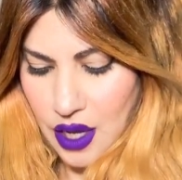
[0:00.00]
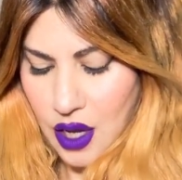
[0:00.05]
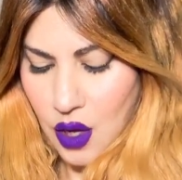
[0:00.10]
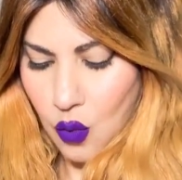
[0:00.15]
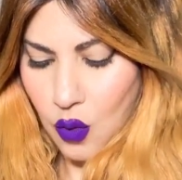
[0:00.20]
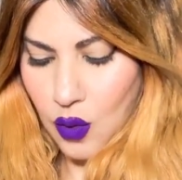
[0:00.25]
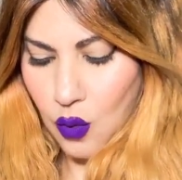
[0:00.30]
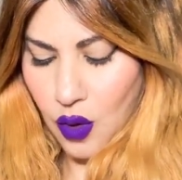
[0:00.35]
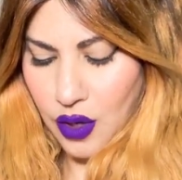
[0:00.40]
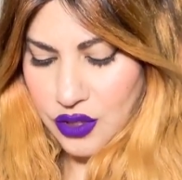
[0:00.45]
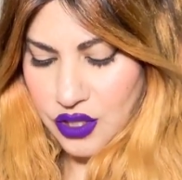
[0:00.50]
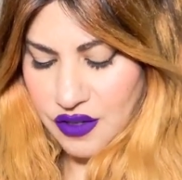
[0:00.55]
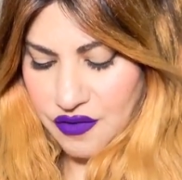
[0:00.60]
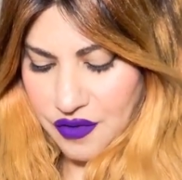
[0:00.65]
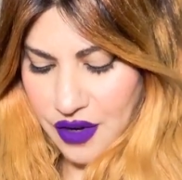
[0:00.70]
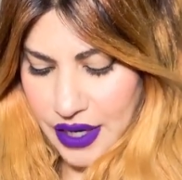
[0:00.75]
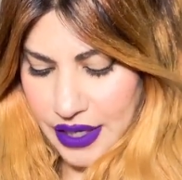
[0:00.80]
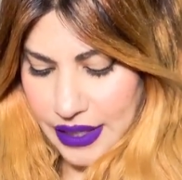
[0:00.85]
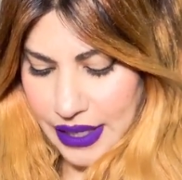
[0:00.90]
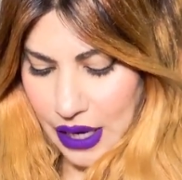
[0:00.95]
We want to
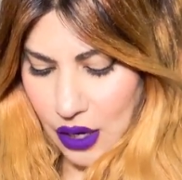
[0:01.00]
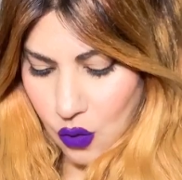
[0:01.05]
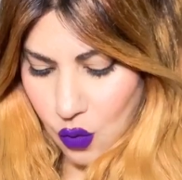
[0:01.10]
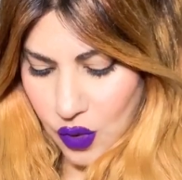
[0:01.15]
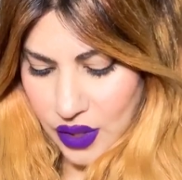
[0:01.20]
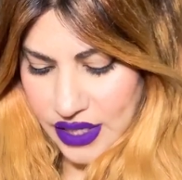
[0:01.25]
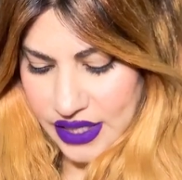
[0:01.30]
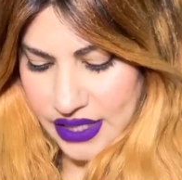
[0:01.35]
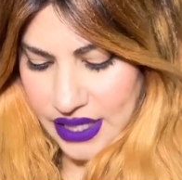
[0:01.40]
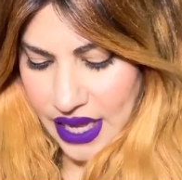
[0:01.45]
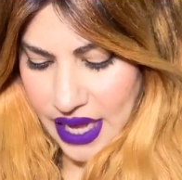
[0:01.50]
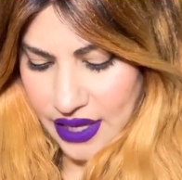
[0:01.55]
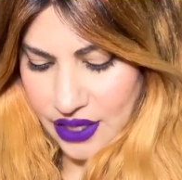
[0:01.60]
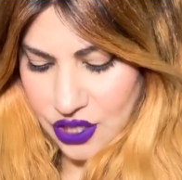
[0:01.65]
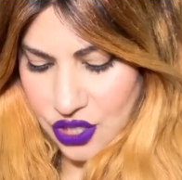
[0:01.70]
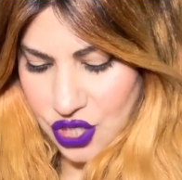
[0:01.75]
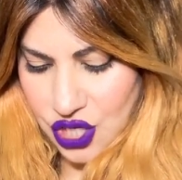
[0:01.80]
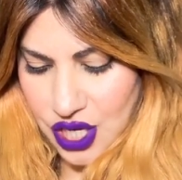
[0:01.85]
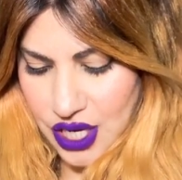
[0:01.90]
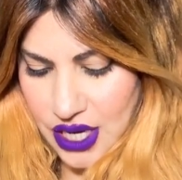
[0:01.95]
find out what is the
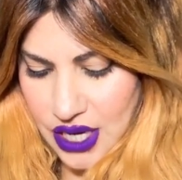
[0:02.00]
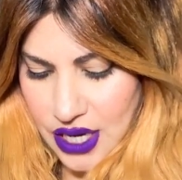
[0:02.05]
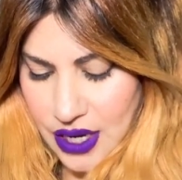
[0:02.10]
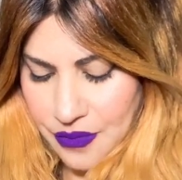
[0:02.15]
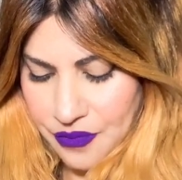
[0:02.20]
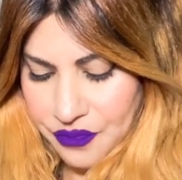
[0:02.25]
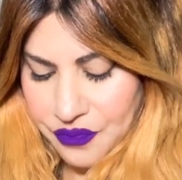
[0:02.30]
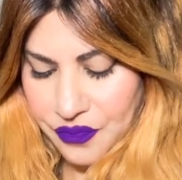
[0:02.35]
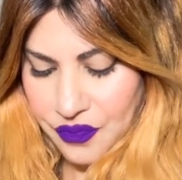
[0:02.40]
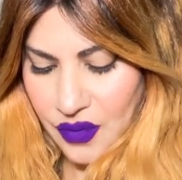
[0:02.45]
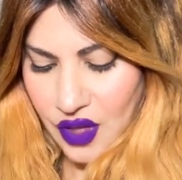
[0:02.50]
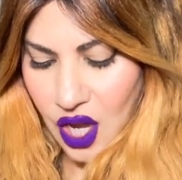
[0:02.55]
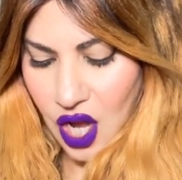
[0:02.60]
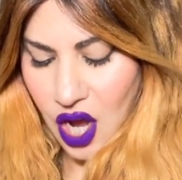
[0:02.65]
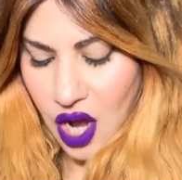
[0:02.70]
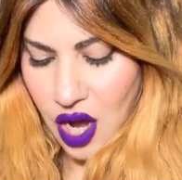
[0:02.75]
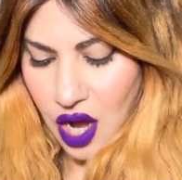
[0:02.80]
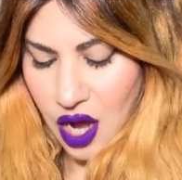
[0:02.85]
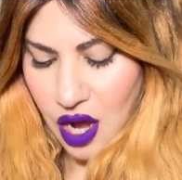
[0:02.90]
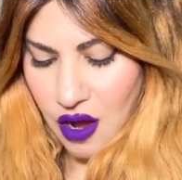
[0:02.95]
energy
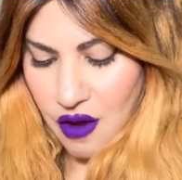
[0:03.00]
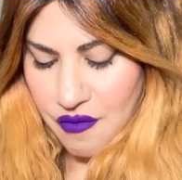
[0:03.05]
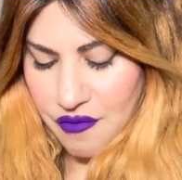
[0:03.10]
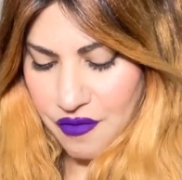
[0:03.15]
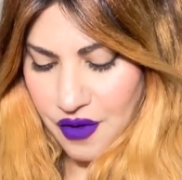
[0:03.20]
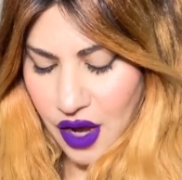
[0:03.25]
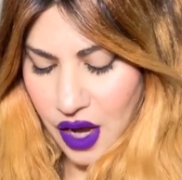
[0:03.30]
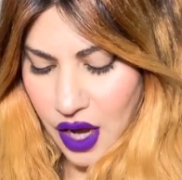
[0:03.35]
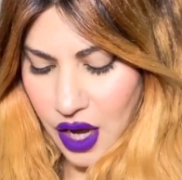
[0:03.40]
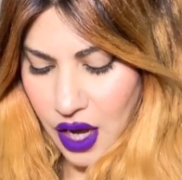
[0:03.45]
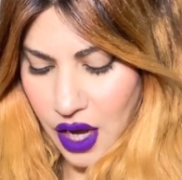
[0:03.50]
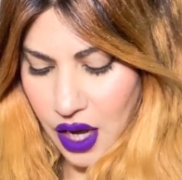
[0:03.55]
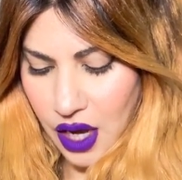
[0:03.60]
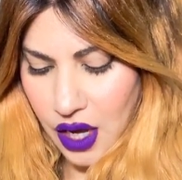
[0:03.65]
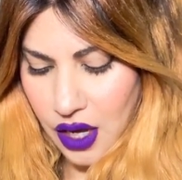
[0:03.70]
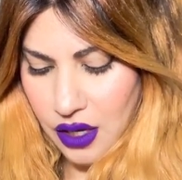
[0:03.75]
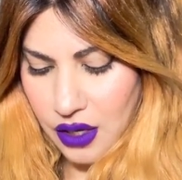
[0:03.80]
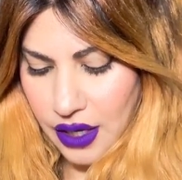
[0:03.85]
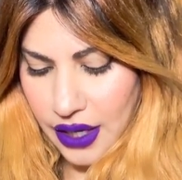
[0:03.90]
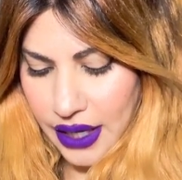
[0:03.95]
of
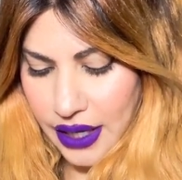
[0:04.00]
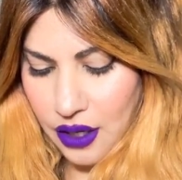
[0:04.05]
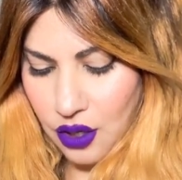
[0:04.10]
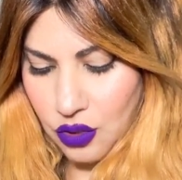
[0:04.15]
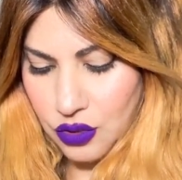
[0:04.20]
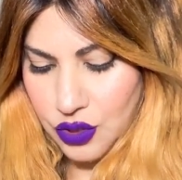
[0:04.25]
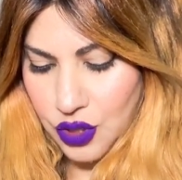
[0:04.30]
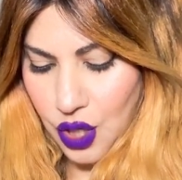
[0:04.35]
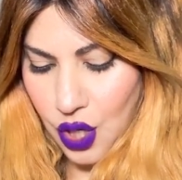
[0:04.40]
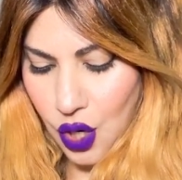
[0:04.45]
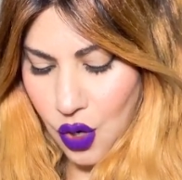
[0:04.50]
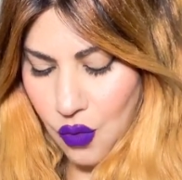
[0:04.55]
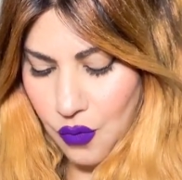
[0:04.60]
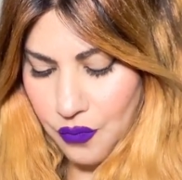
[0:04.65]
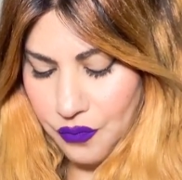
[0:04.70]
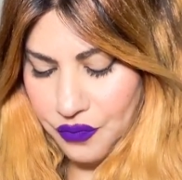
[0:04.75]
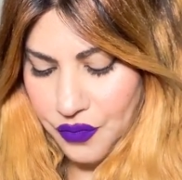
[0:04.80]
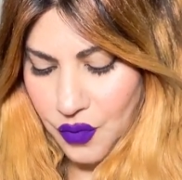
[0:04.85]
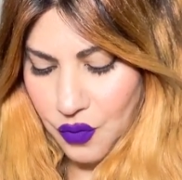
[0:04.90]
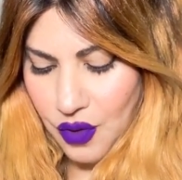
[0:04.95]
hell no
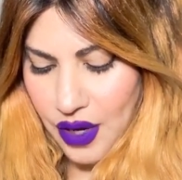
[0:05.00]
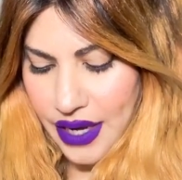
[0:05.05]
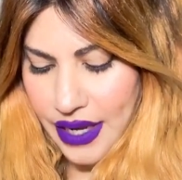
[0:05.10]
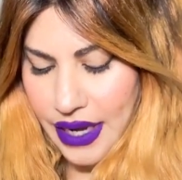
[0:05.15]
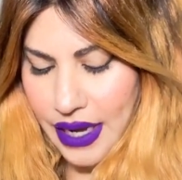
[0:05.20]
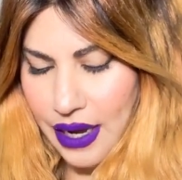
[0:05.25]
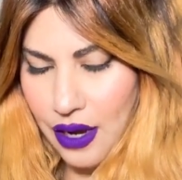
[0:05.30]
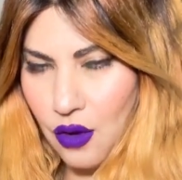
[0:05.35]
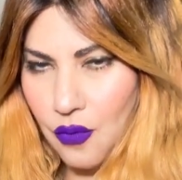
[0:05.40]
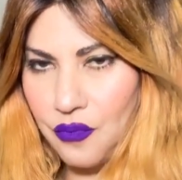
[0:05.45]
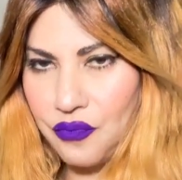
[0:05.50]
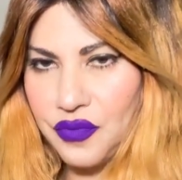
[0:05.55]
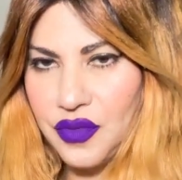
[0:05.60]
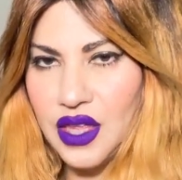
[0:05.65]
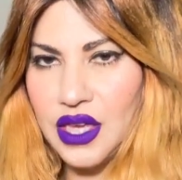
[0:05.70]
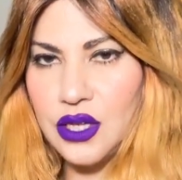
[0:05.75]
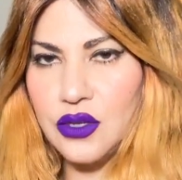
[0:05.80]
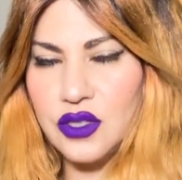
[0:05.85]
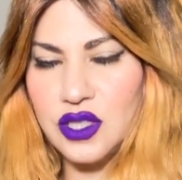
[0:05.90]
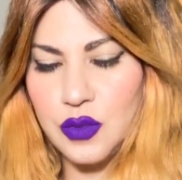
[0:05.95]
right now.
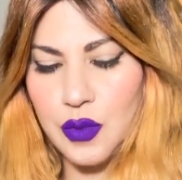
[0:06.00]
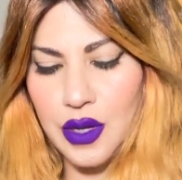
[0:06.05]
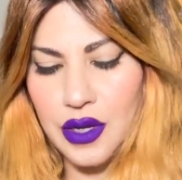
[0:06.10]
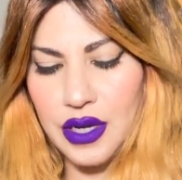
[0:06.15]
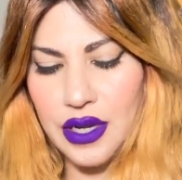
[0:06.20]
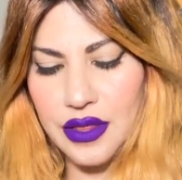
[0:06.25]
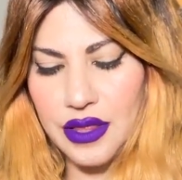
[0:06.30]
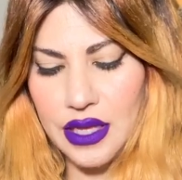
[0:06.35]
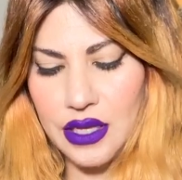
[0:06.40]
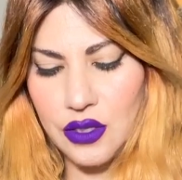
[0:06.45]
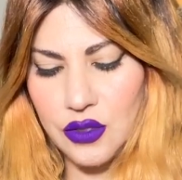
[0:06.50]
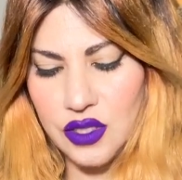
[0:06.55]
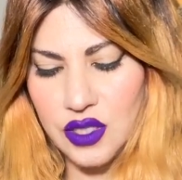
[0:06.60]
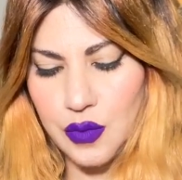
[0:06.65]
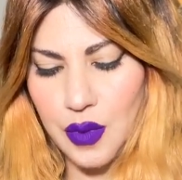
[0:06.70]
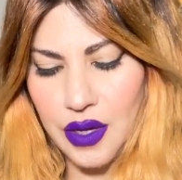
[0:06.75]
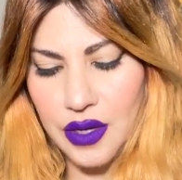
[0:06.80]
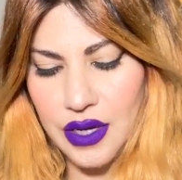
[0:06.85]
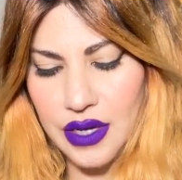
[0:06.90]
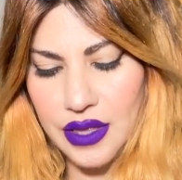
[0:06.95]
Thank you, Spirit. Thank you,
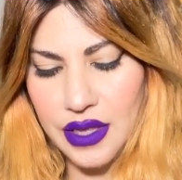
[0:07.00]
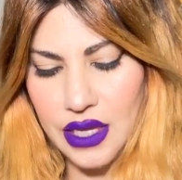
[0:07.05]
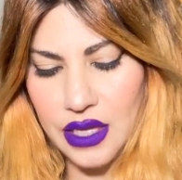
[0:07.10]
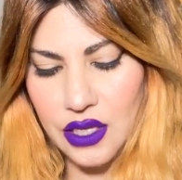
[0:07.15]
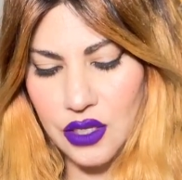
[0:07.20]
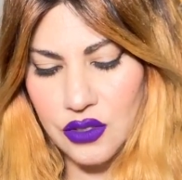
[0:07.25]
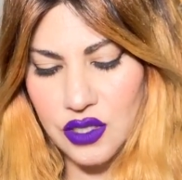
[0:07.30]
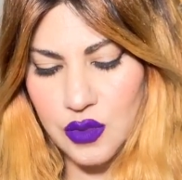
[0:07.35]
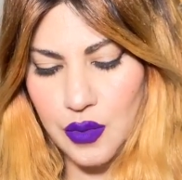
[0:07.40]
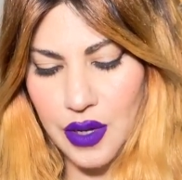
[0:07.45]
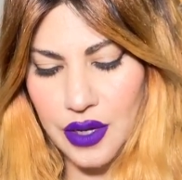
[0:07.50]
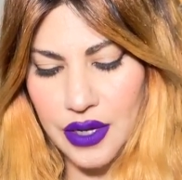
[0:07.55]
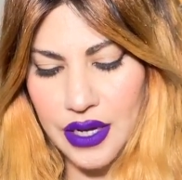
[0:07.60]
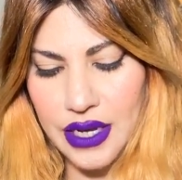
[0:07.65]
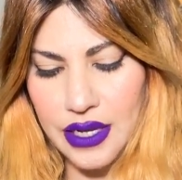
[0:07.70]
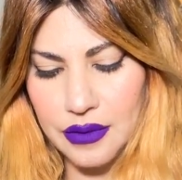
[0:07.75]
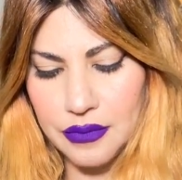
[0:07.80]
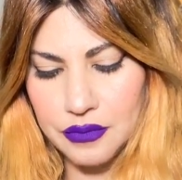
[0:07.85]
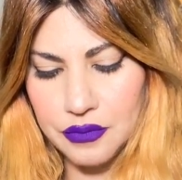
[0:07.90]
Spirit. Thank you, Spirit.